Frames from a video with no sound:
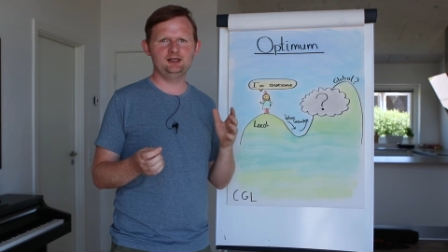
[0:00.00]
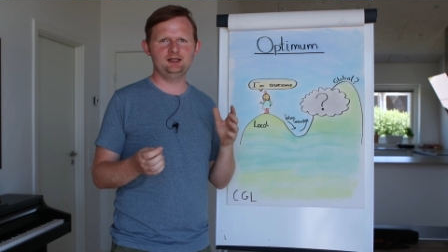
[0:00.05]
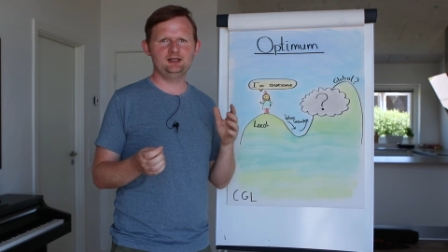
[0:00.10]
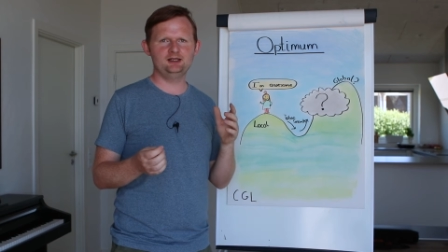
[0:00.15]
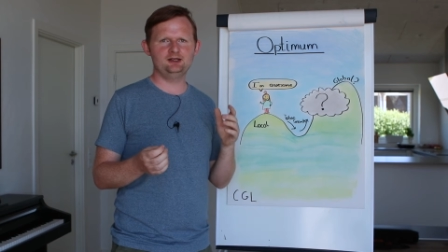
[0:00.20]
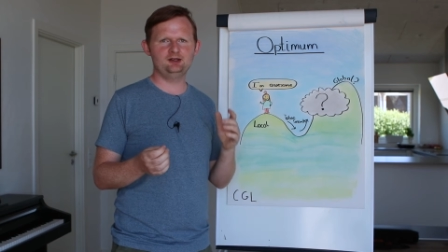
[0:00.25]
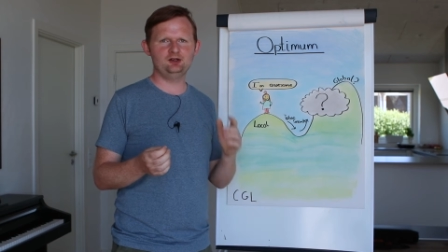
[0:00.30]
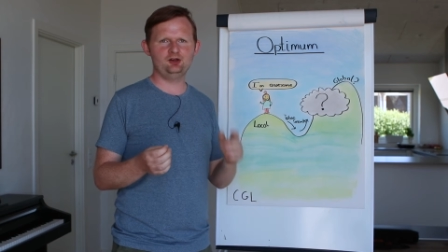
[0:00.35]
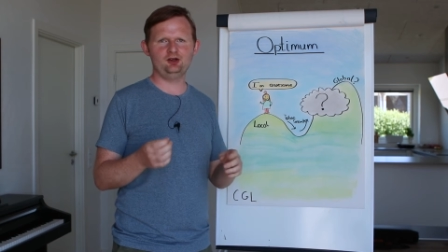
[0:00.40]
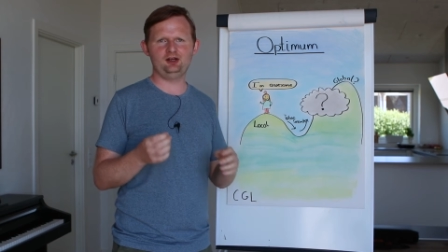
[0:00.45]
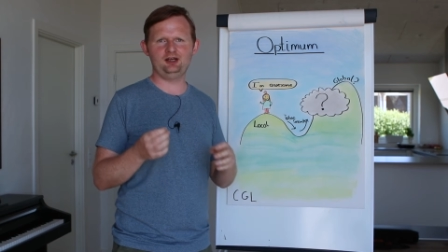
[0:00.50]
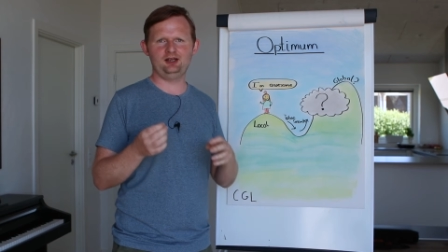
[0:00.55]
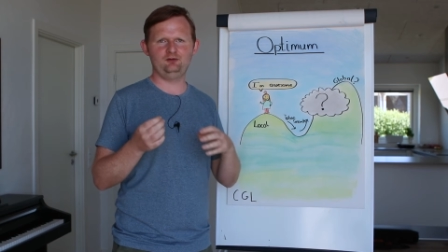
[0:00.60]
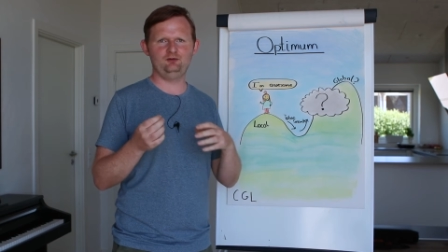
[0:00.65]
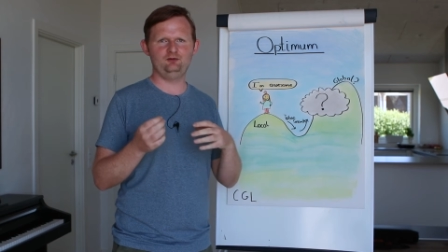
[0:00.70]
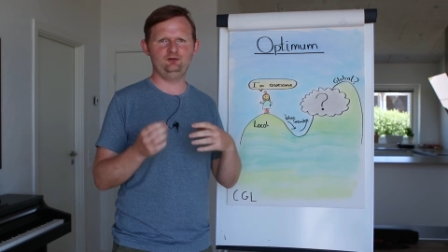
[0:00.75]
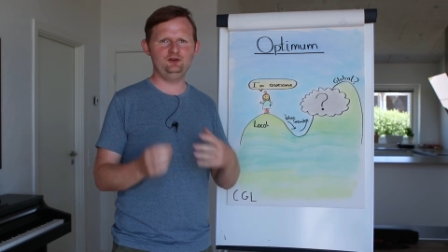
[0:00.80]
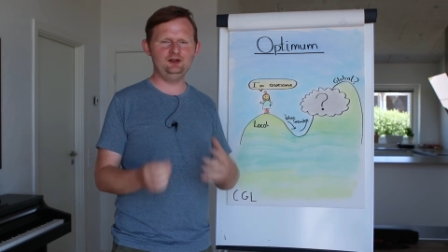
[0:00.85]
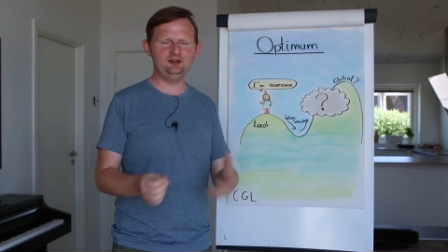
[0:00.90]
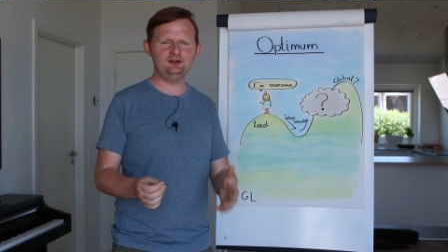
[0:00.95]
not a
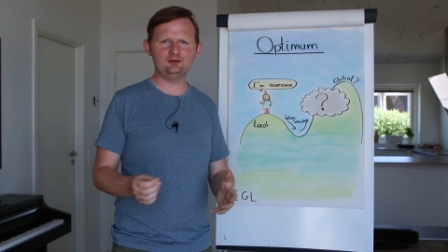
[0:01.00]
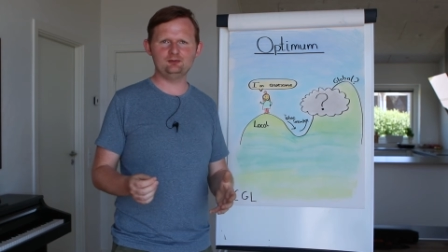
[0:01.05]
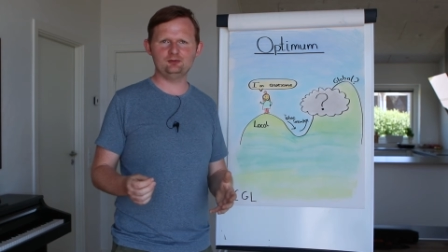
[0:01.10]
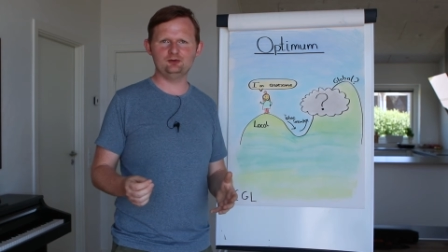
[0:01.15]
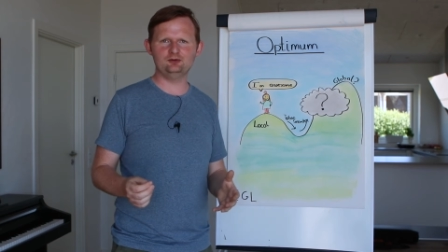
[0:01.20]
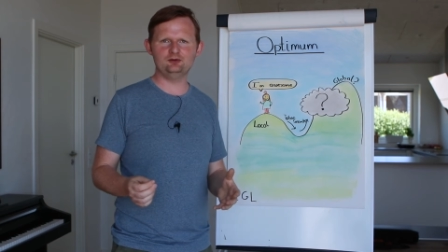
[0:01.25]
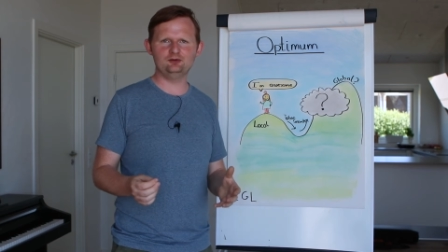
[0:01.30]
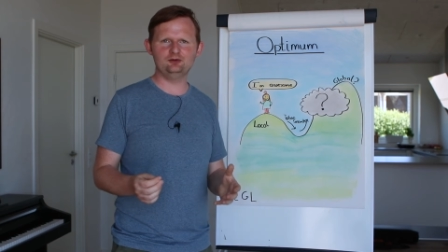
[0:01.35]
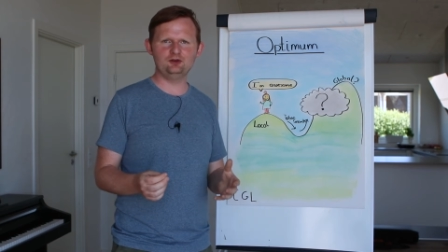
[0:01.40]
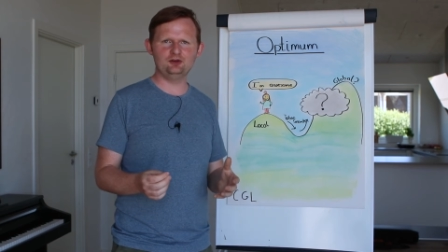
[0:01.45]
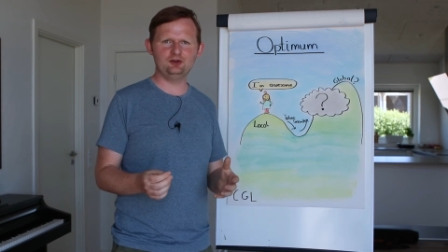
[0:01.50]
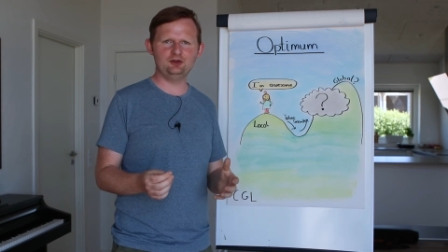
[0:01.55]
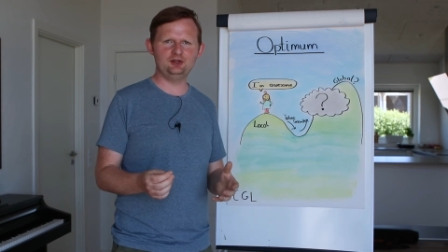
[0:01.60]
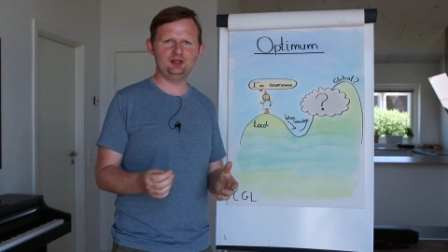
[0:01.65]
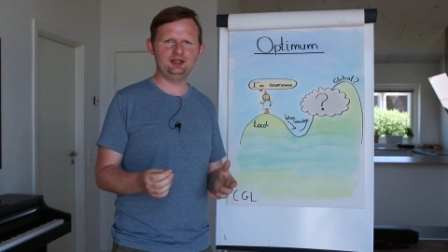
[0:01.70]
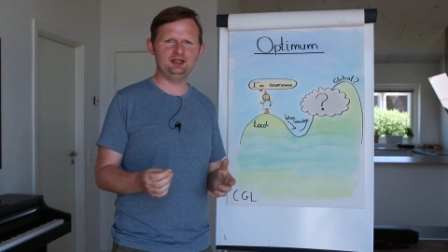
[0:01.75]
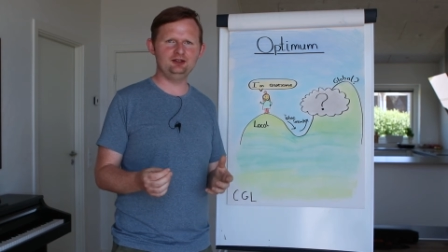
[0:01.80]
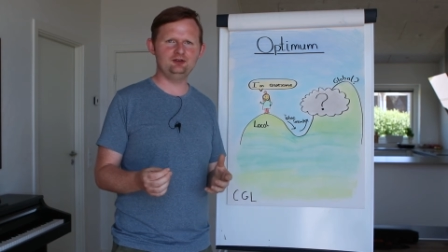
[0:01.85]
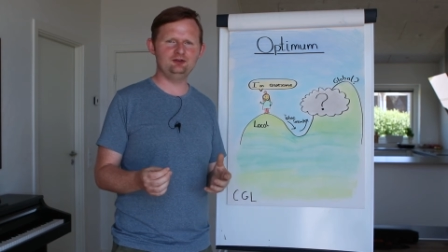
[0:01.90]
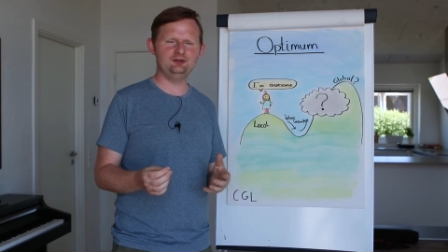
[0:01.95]
feasible
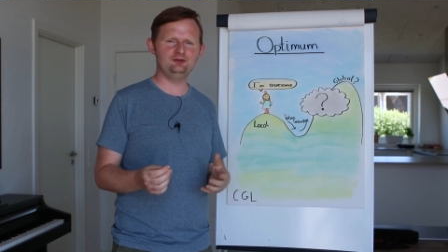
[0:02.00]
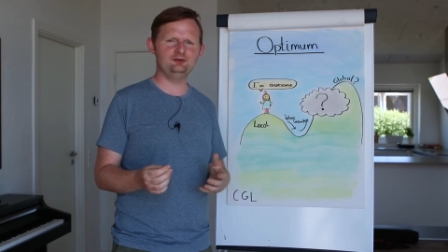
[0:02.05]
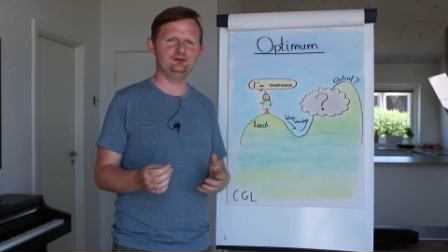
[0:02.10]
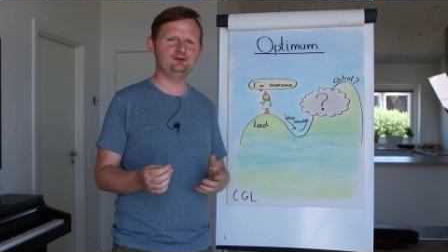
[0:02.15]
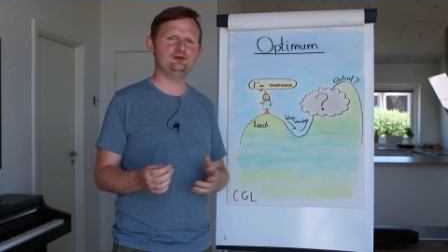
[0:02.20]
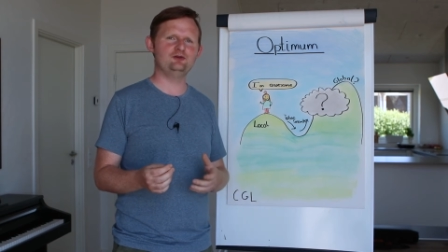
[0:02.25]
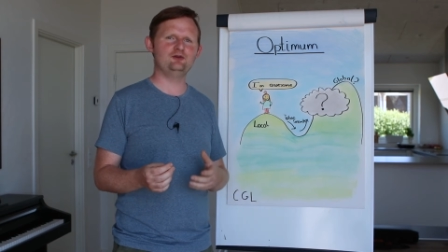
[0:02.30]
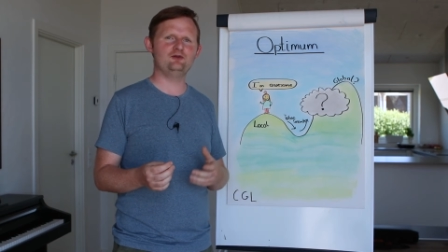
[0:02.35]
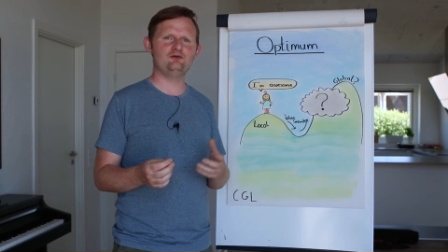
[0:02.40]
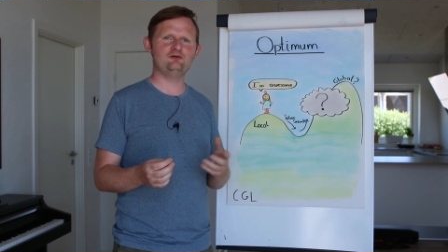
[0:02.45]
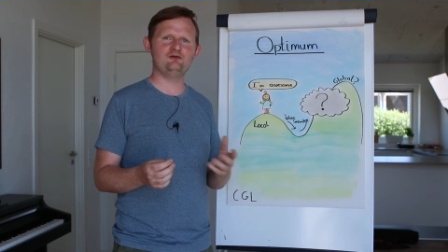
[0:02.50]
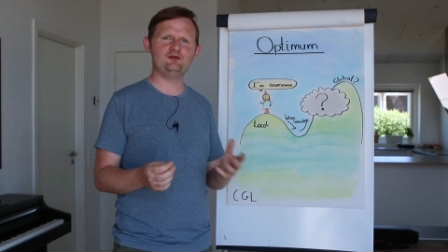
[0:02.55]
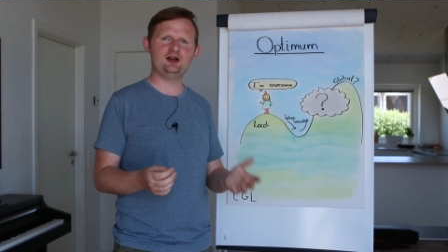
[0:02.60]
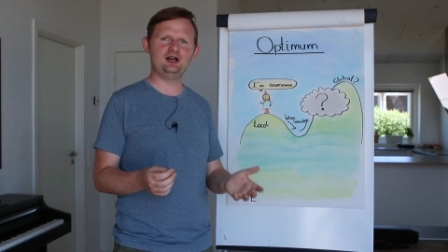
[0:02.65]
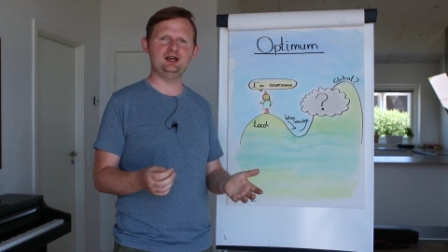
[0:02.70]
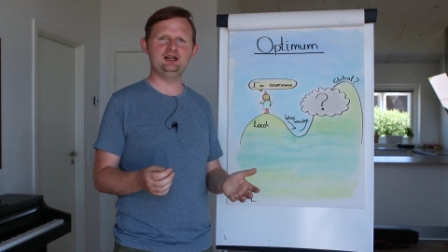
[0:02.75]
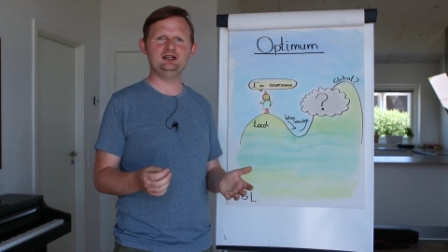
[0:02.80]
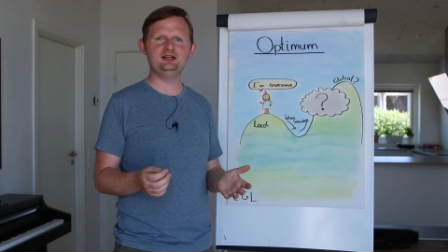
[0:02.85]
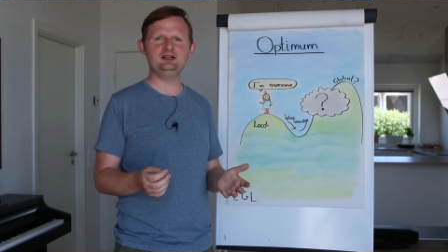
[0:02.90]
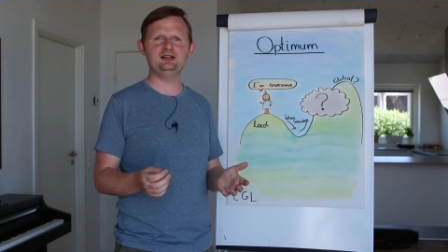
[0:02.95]
thing to
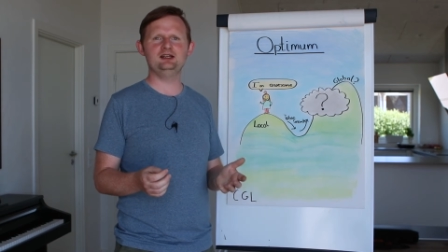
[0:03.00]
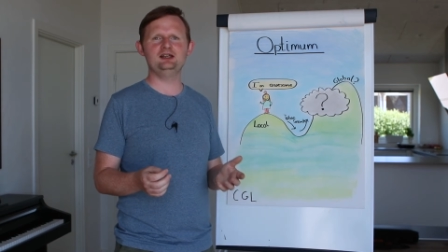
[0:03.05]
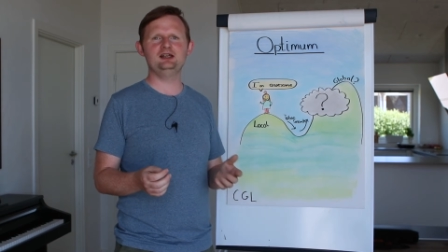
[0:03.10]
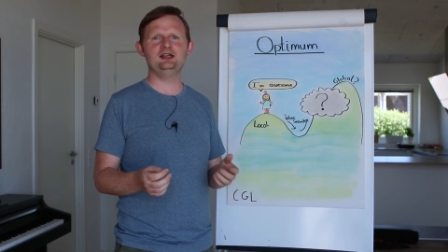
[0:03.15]
find.